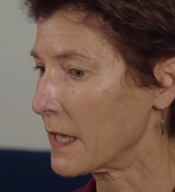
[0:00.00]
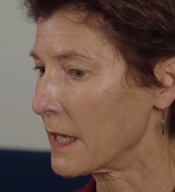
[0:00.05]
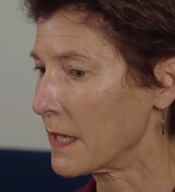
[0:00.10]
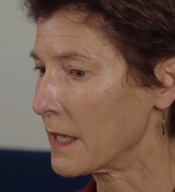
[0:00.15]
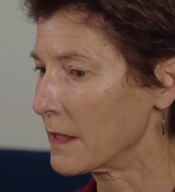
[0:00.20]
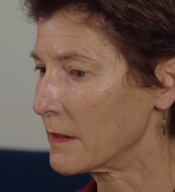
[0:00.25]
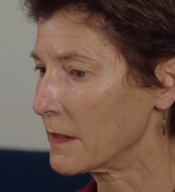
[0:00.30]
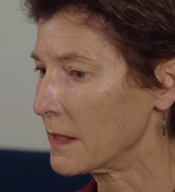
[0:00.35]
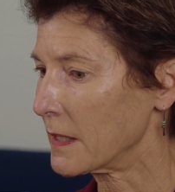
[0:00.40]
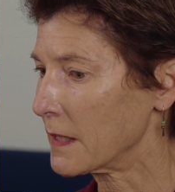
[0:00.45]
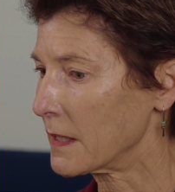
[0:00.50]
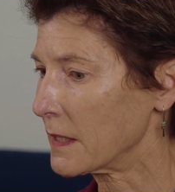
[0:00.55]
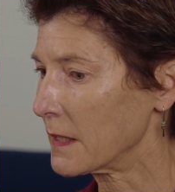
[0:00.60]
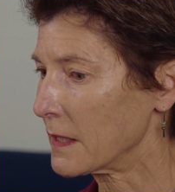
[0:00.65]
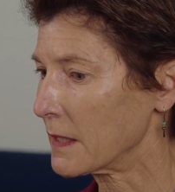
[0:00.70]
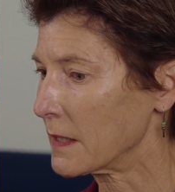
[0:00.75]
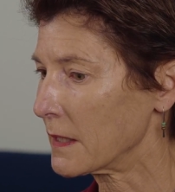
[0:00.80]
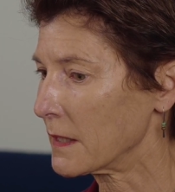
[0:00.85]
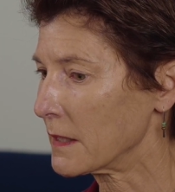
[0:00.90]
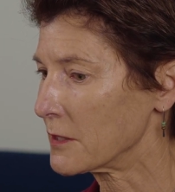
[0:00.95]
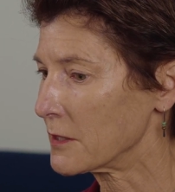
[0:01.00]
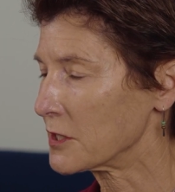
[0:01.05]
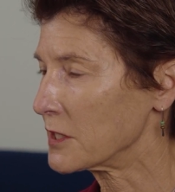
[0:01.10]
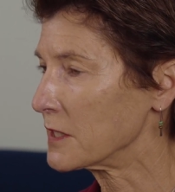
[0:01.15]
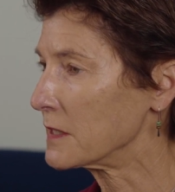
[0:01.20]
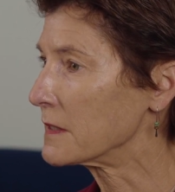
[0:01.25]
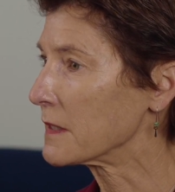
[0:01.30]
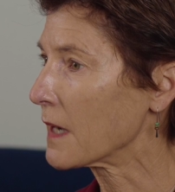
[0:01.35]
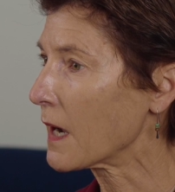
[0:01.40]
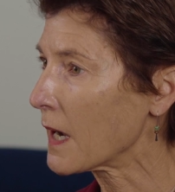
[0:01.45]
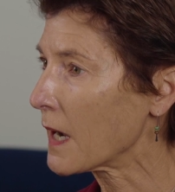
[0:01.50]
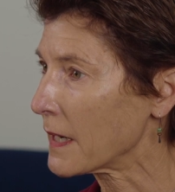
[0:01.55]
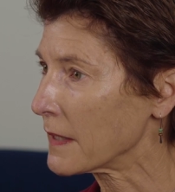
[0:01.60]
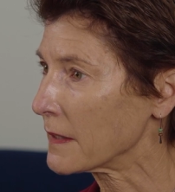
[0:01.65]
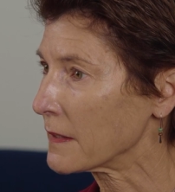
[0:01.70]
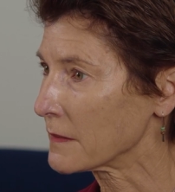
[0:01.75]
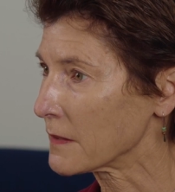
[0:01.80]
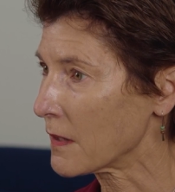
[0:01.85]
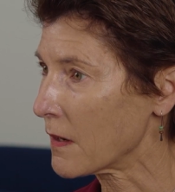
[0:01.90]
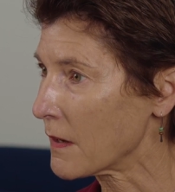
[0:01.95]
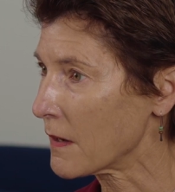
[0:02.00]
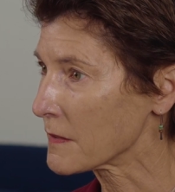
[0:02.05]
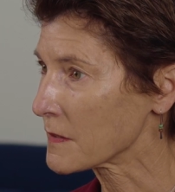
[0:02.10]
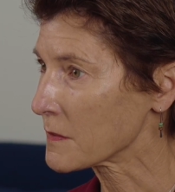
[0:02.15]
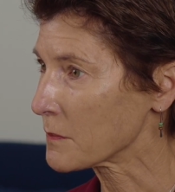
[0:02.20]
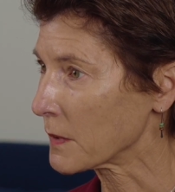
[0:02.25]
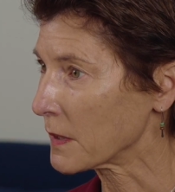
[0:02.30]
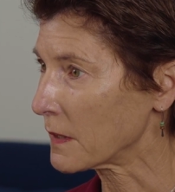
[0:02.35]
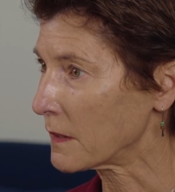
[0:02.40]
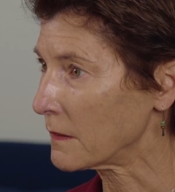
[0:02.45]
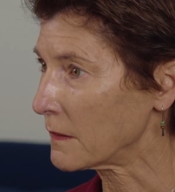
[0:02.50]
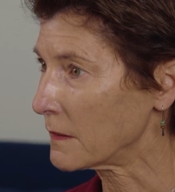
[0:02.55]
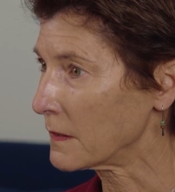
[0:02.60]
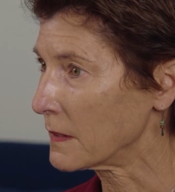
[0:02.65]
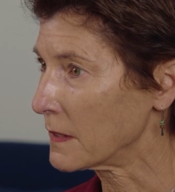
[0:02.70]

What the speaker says: and she died at the hospital.